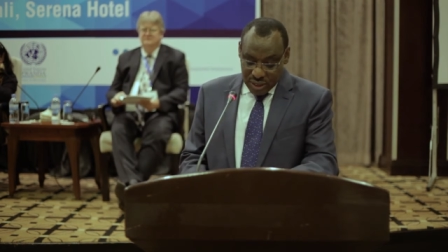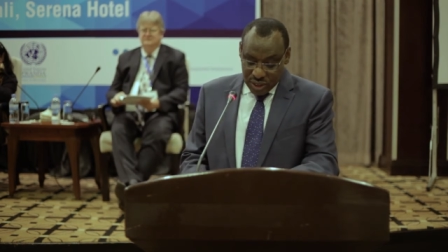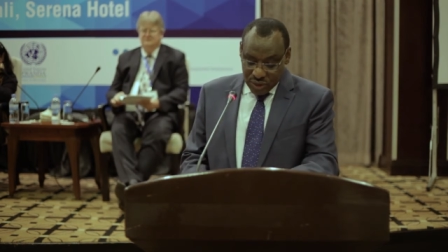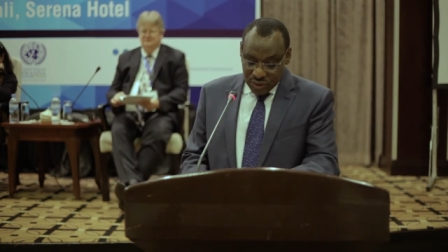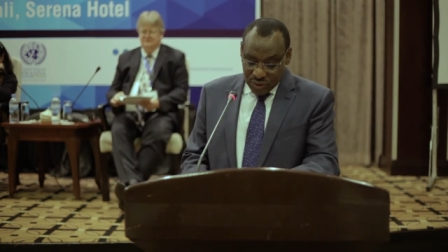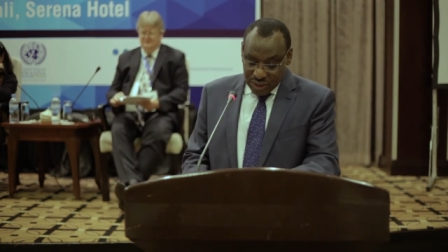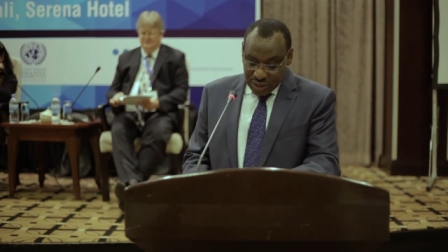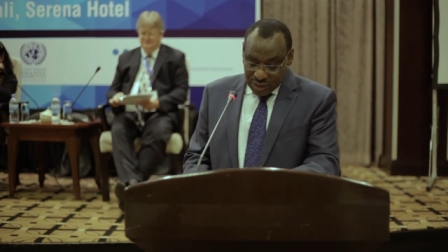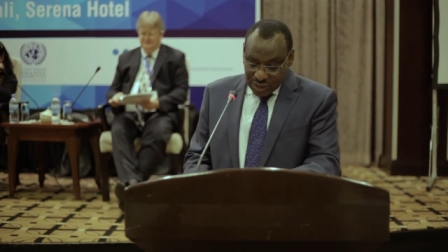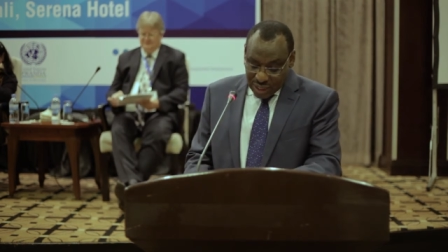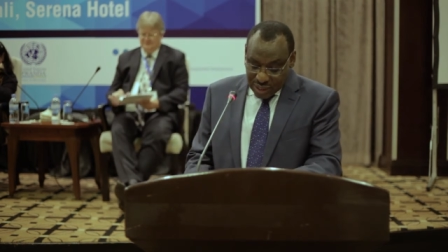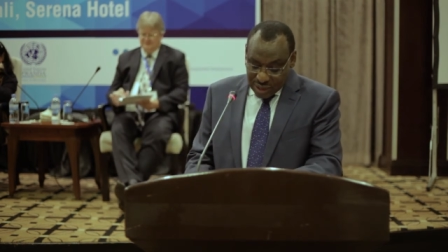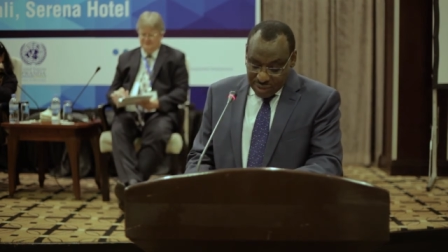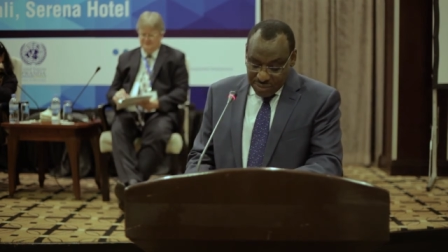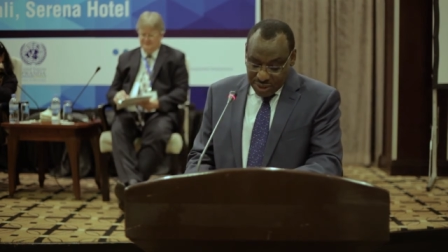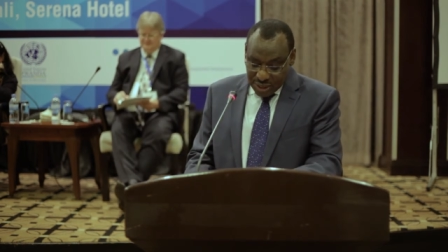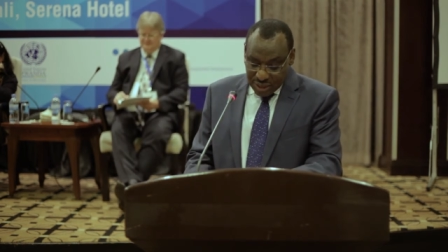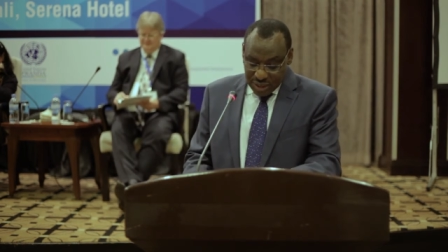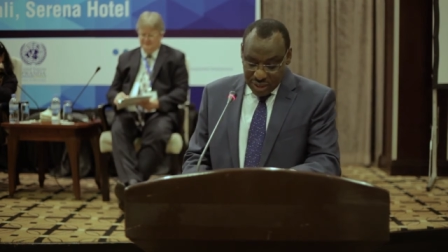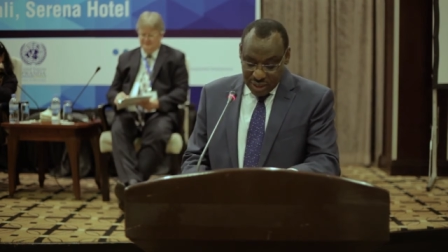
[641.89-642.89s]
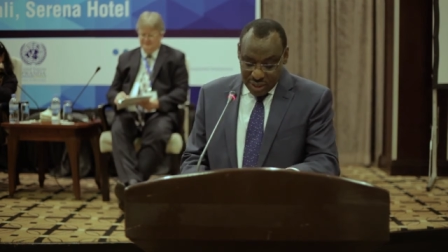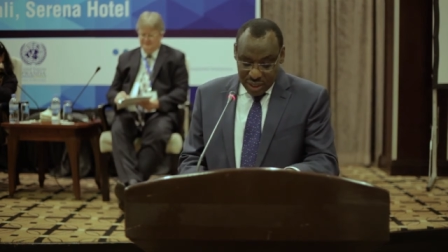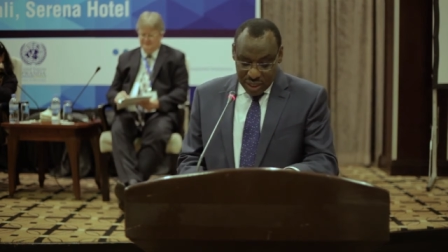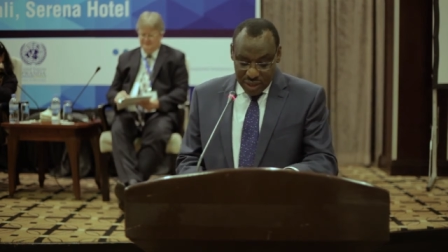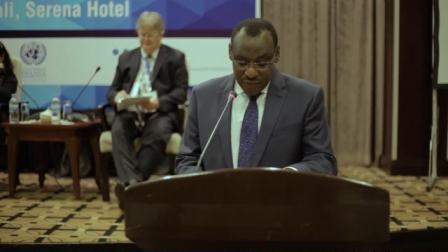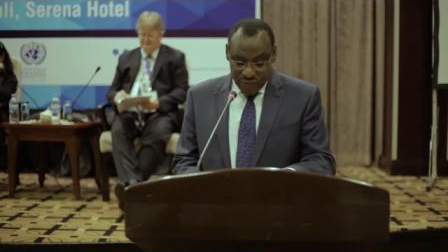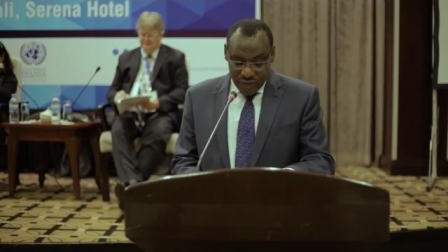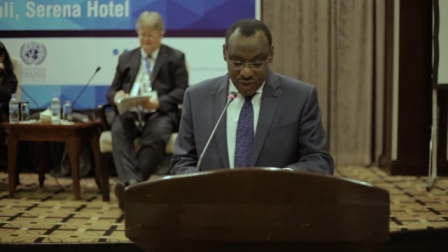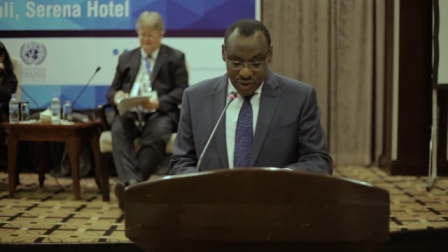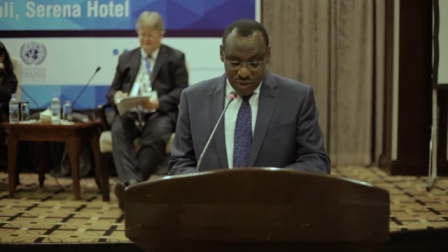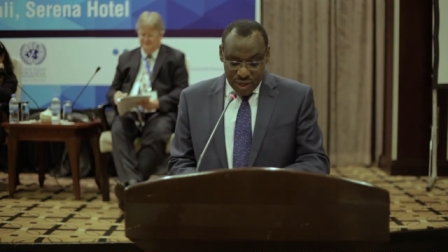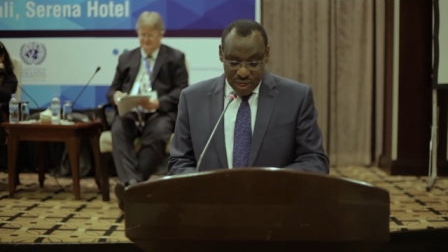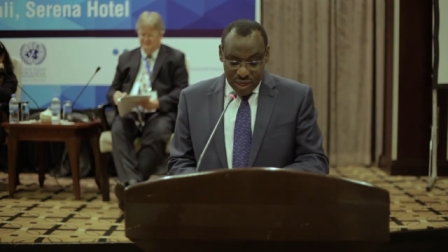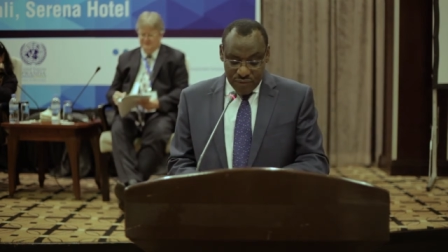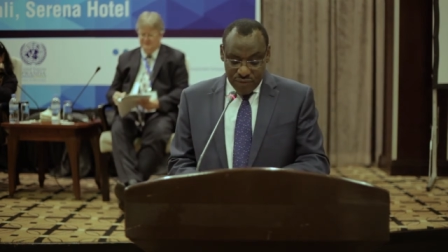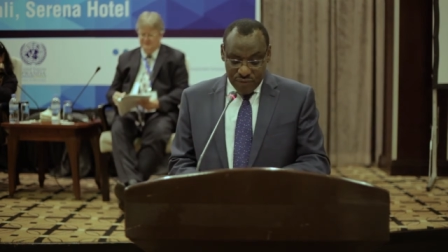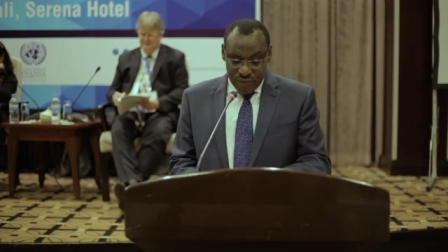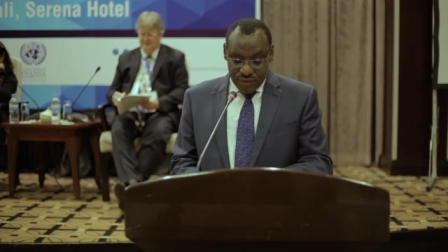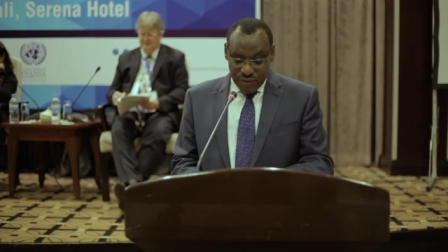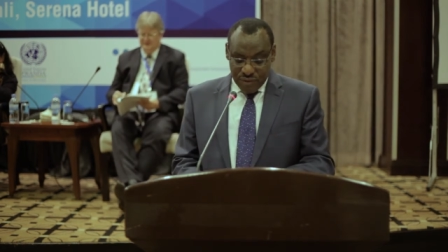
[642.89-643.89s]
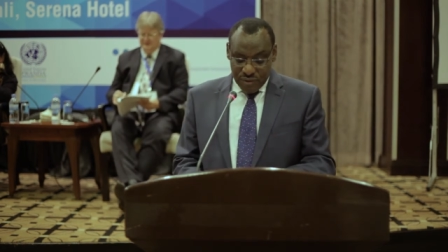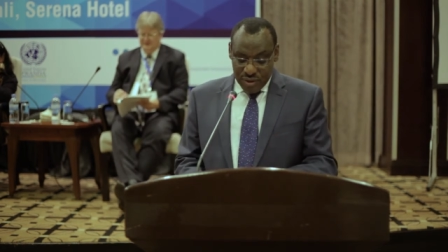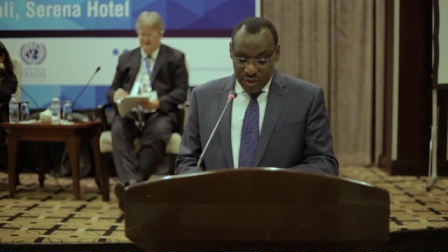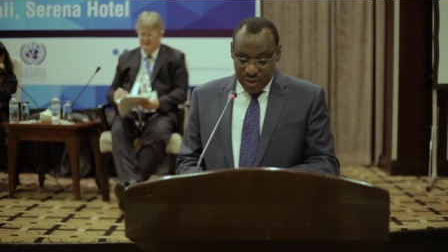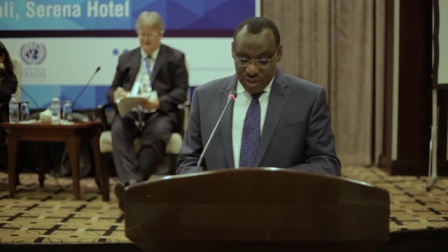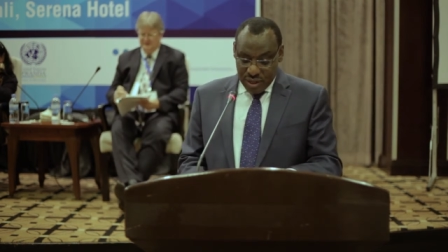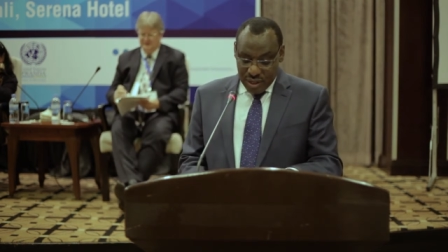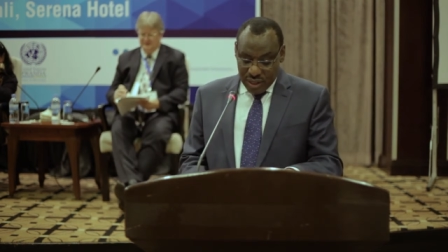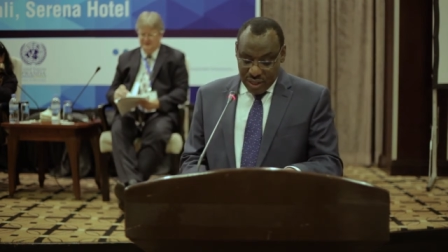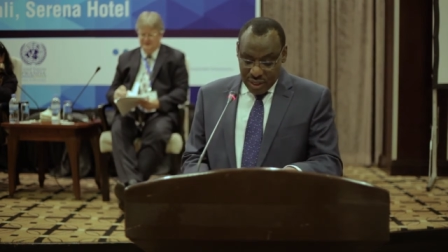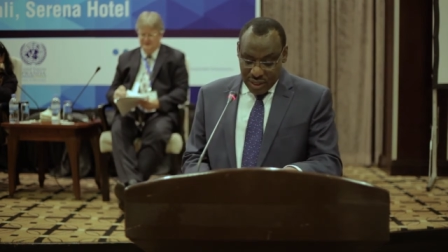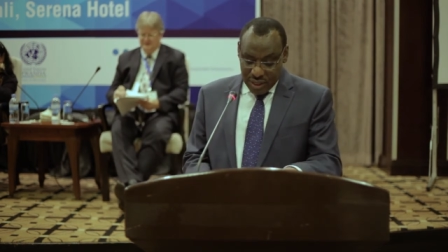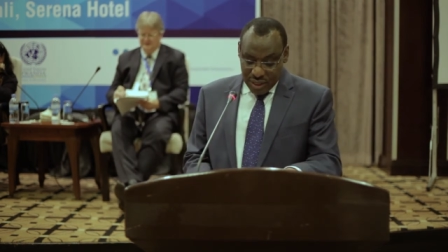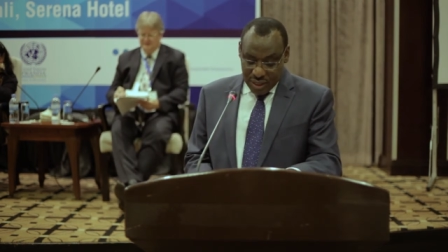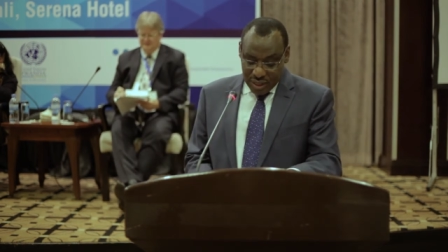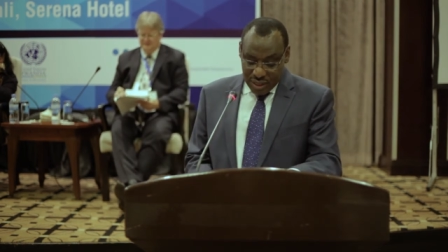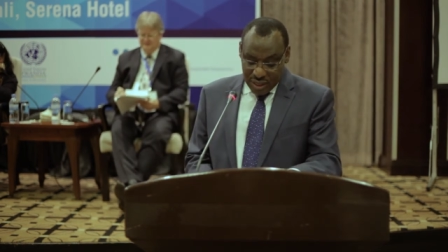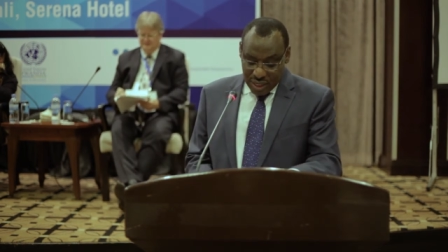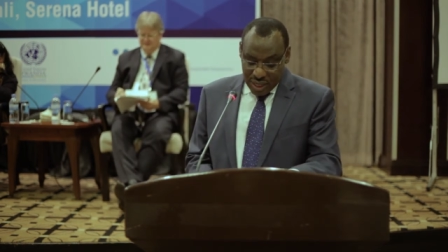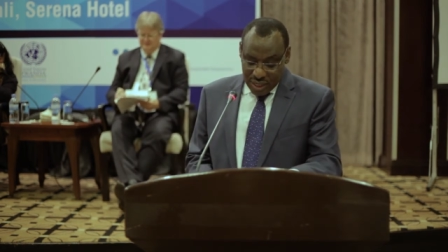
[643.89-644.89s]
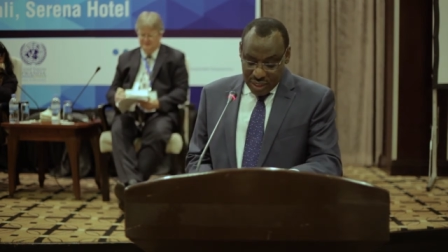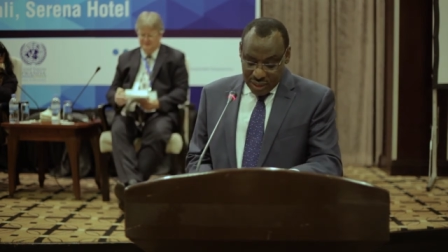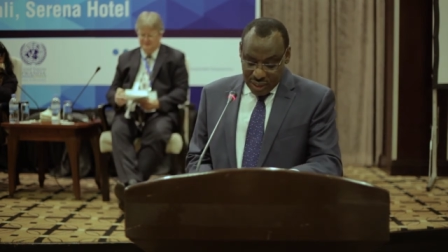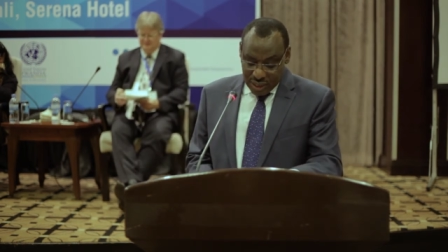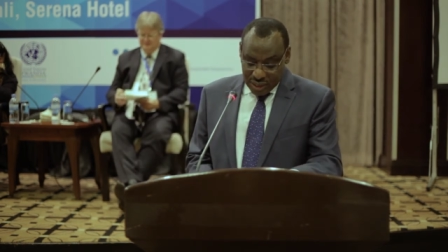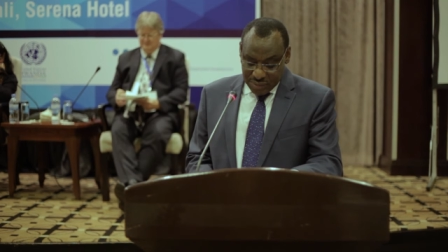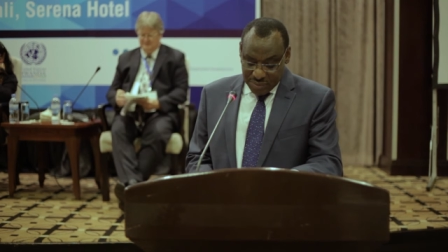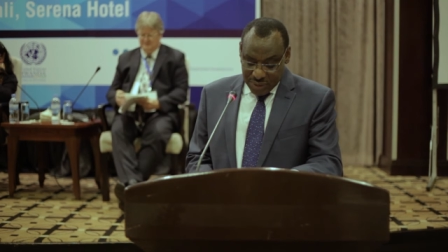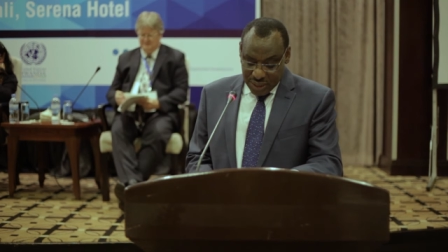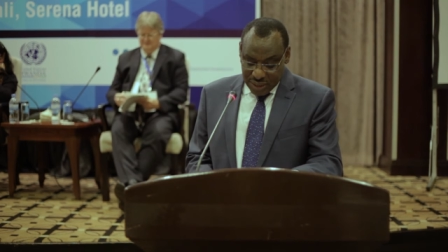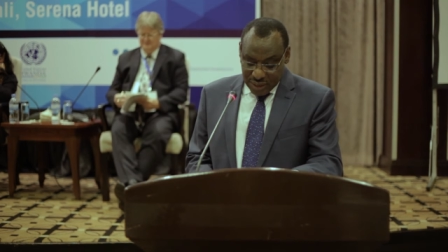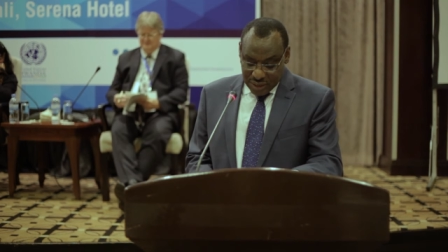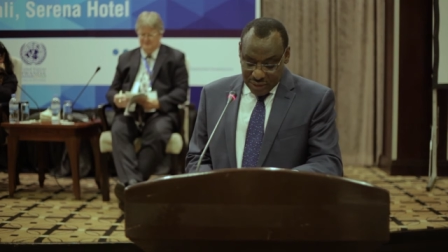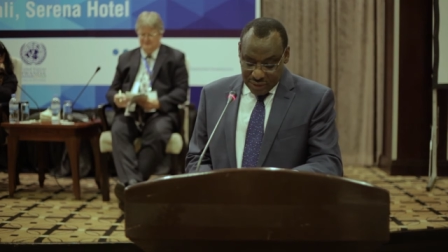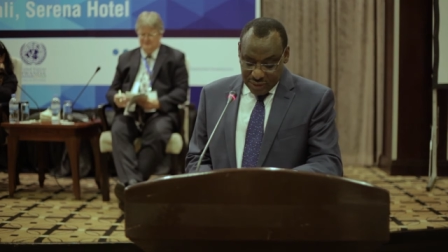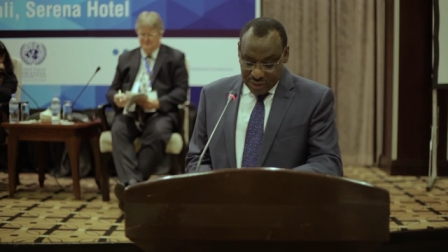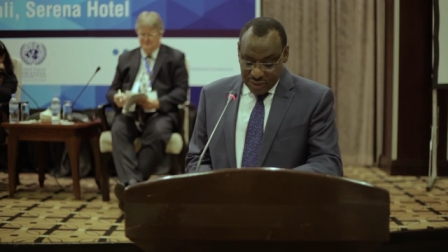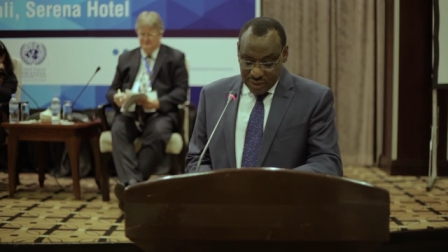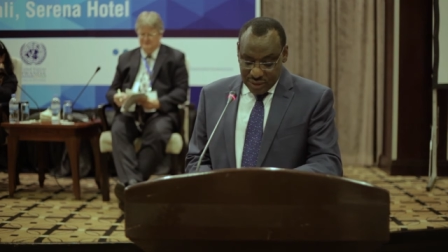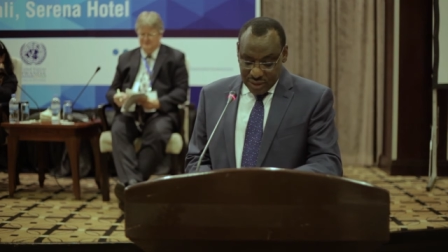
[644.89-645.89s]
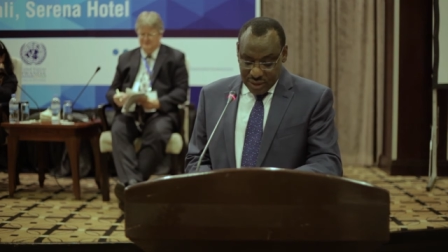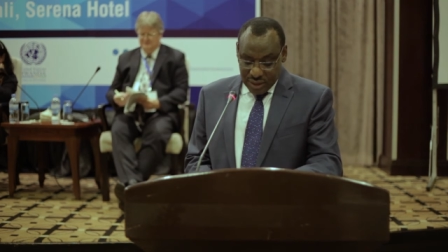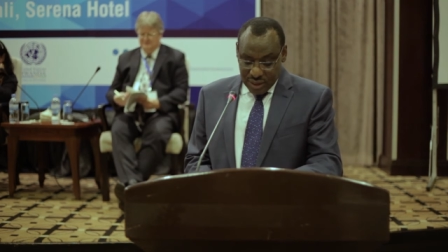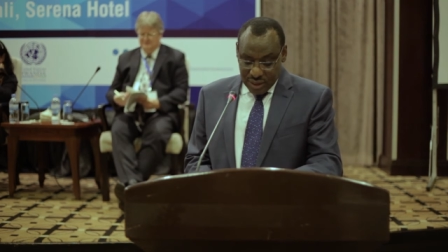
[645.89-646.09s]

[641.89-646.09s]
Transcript: So this has been a very wonderful uh, learning experience,